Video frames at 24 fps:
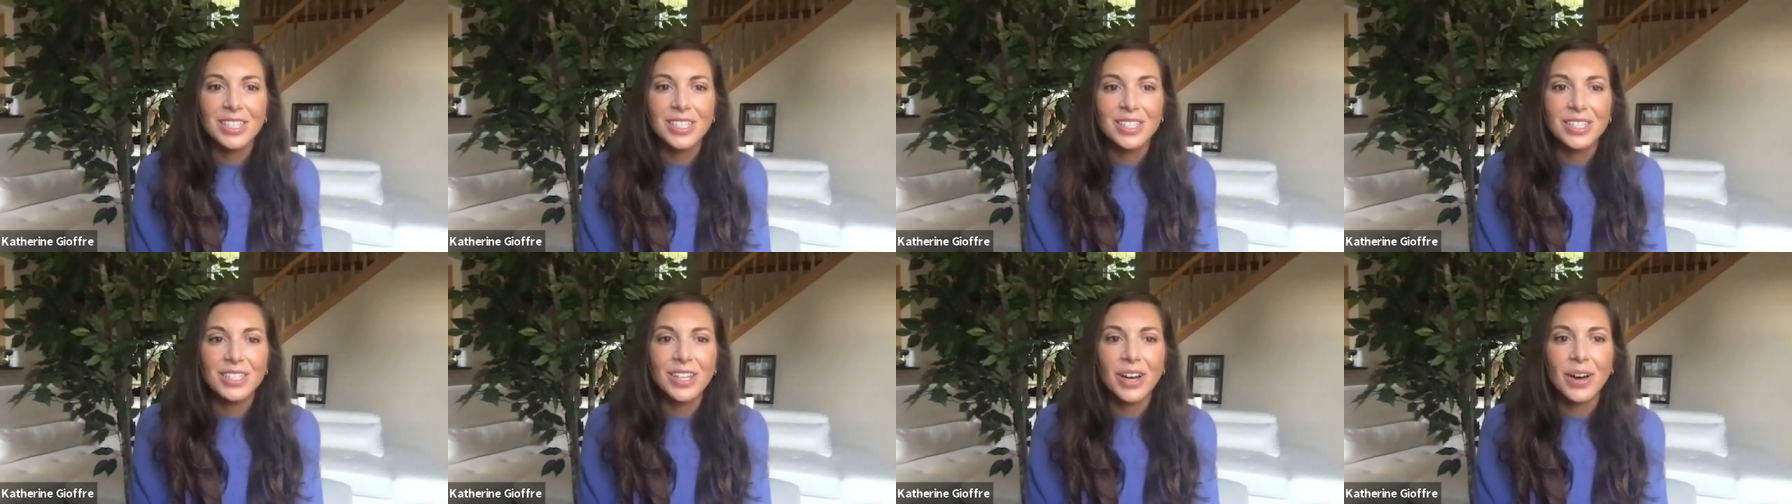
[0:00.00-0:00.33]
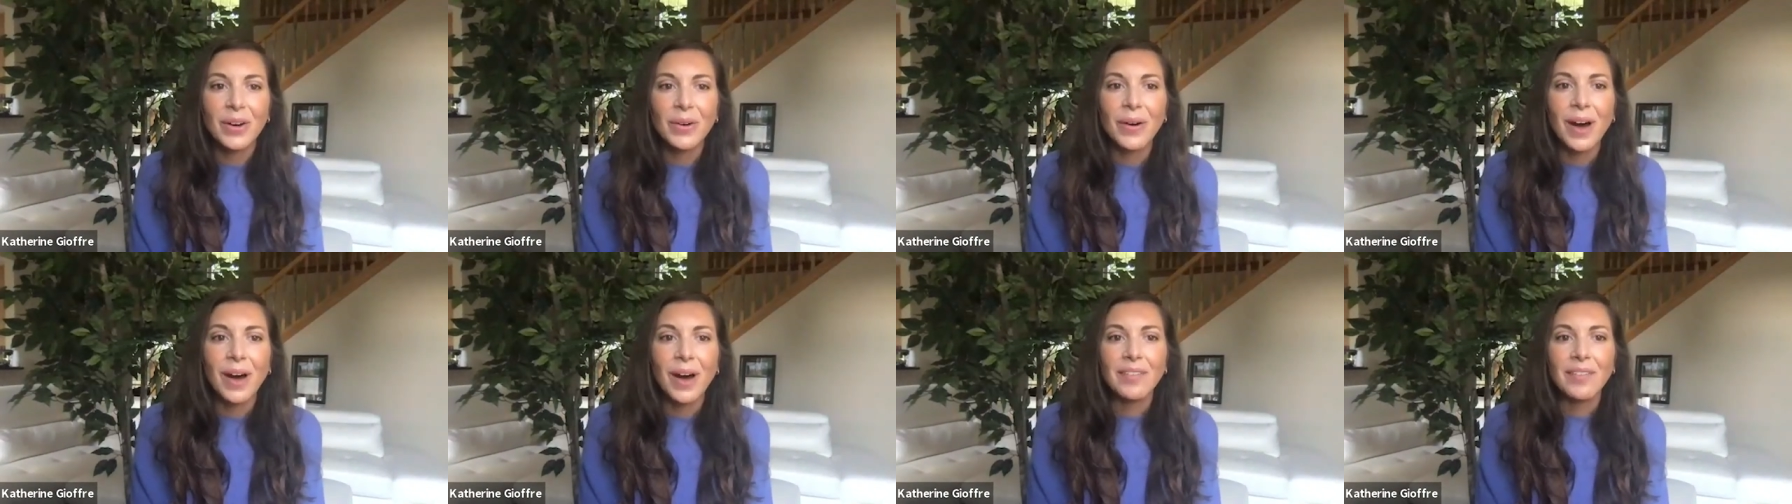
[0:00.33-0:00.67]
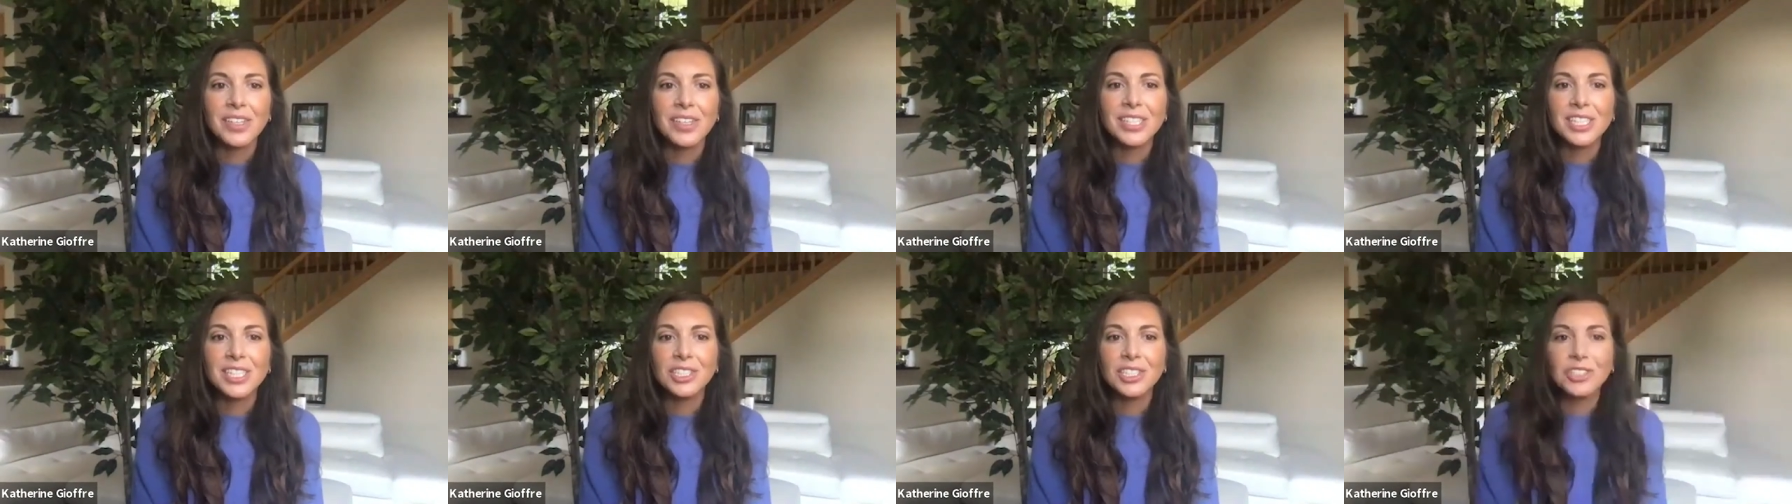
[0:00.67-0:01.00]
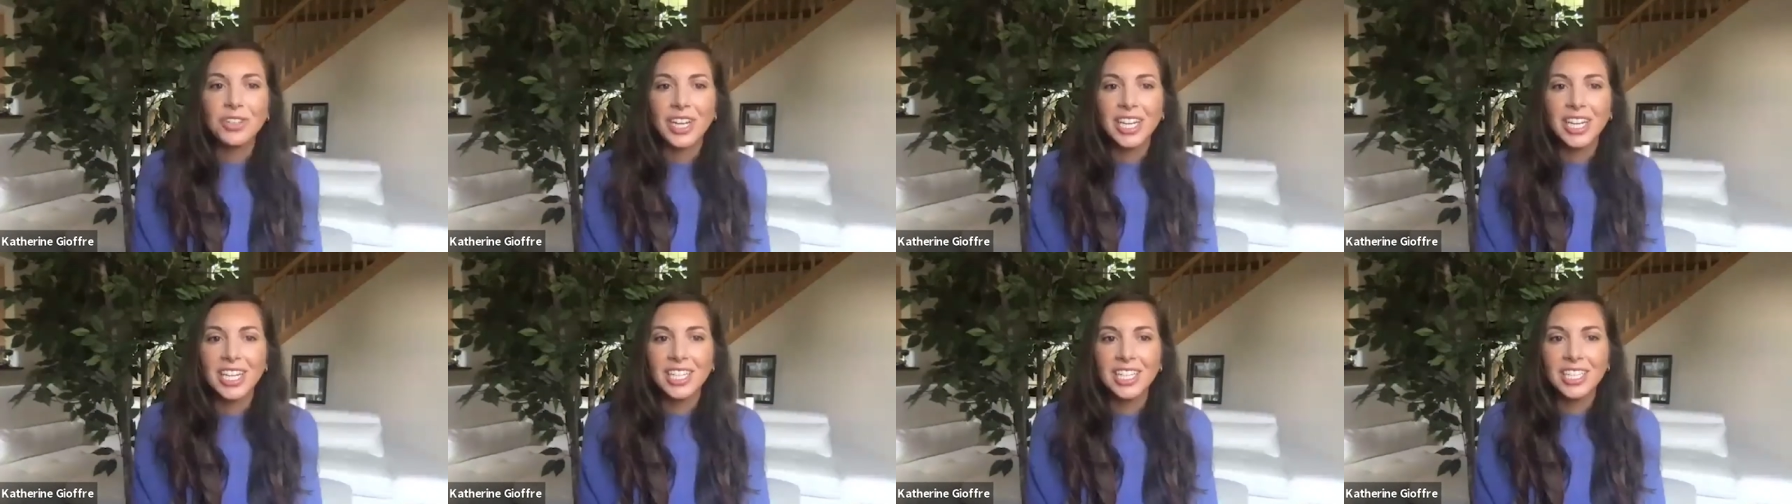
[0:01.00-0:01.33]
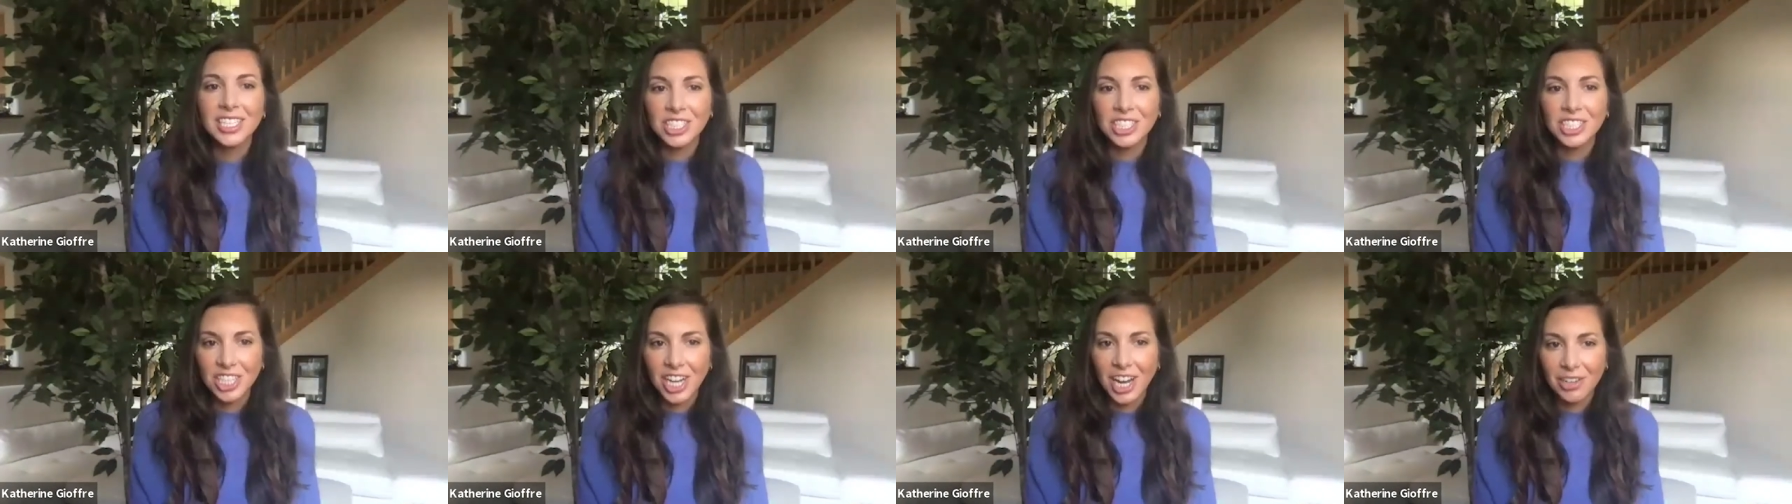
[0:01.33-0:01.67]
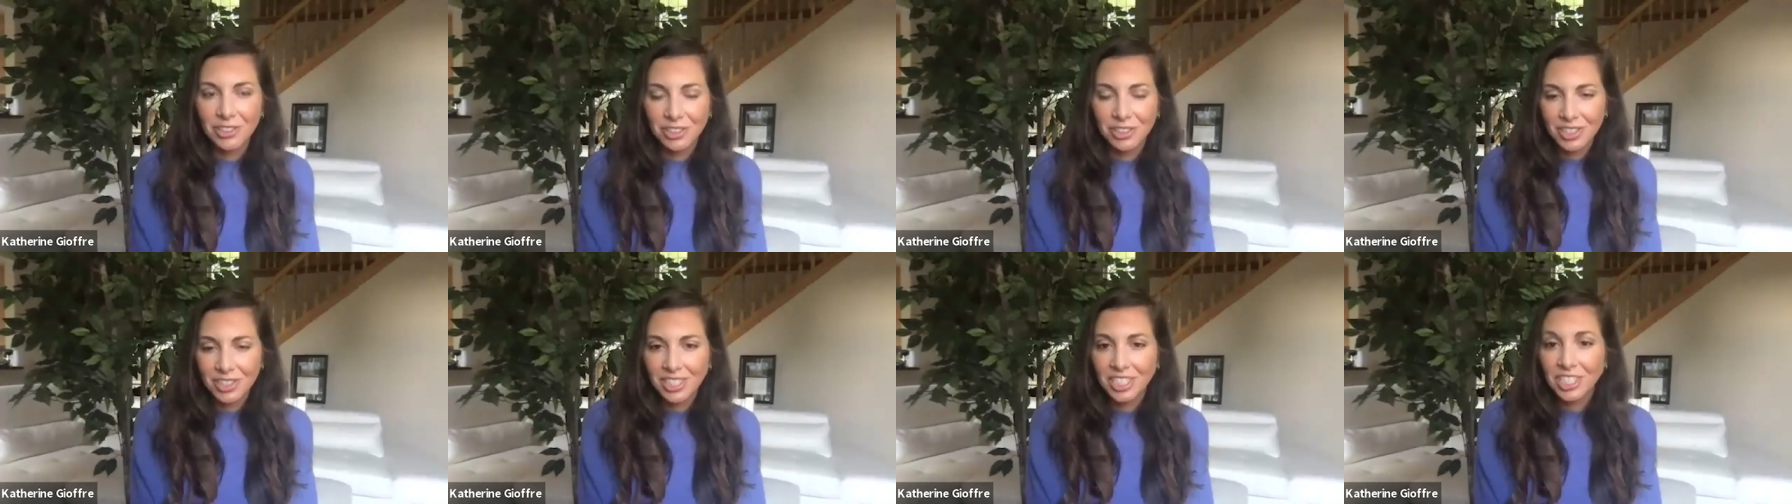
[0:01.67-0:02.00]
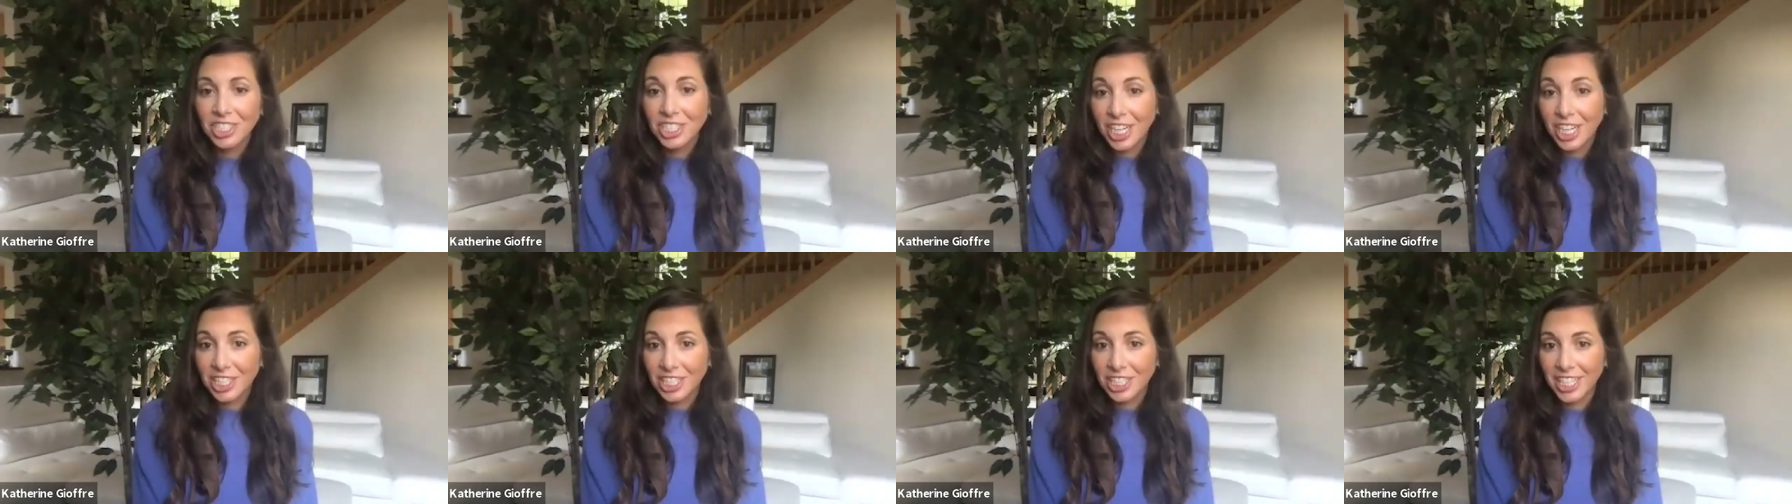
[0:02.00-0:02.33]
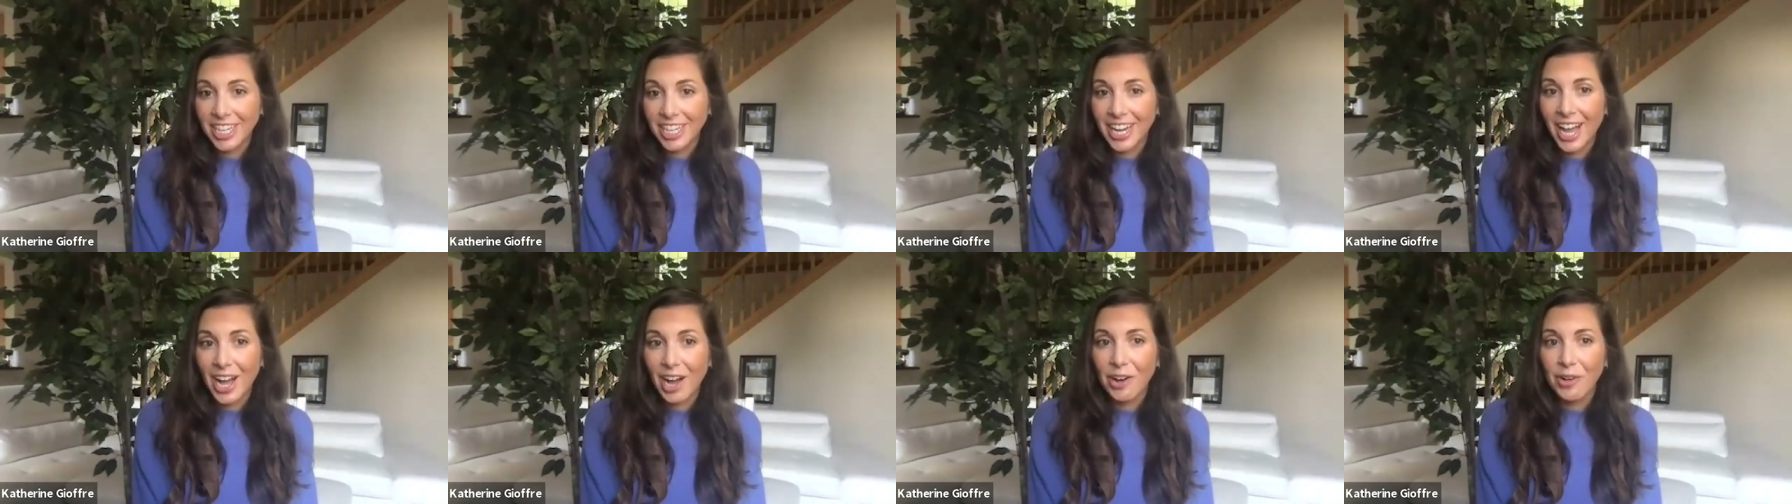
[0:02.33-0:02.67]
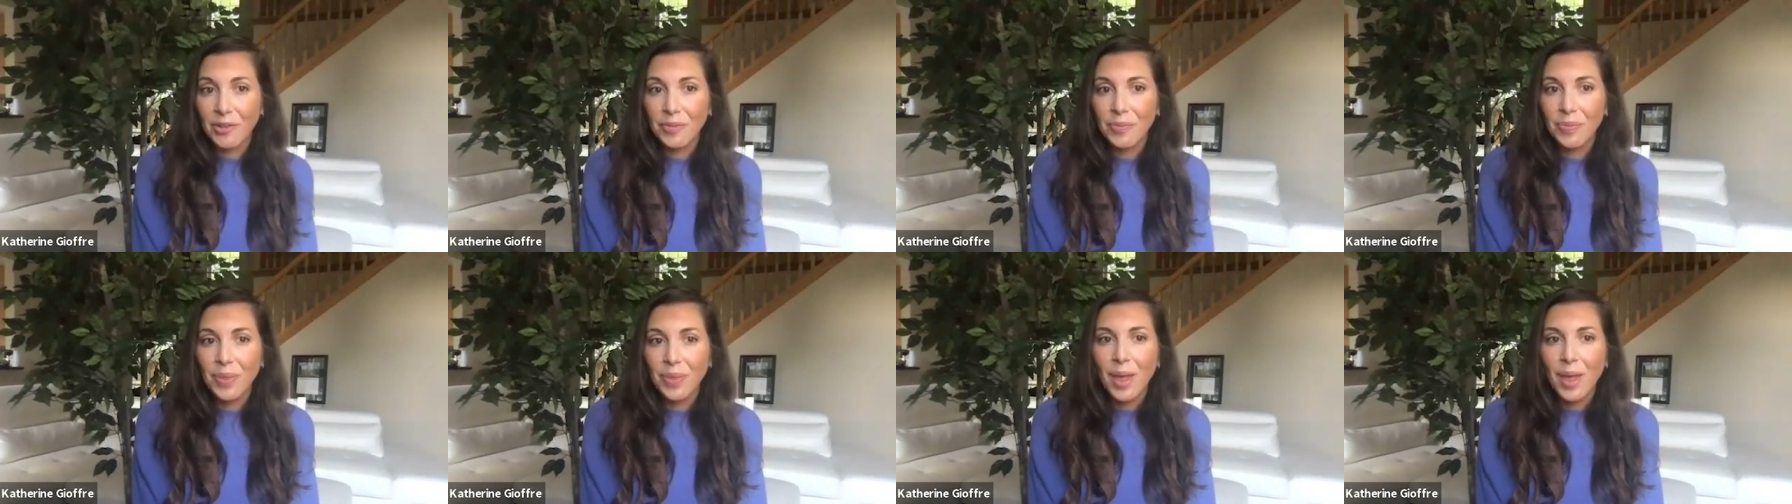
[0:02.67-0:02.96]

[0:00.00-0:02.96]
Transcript: So obviously training is changing now,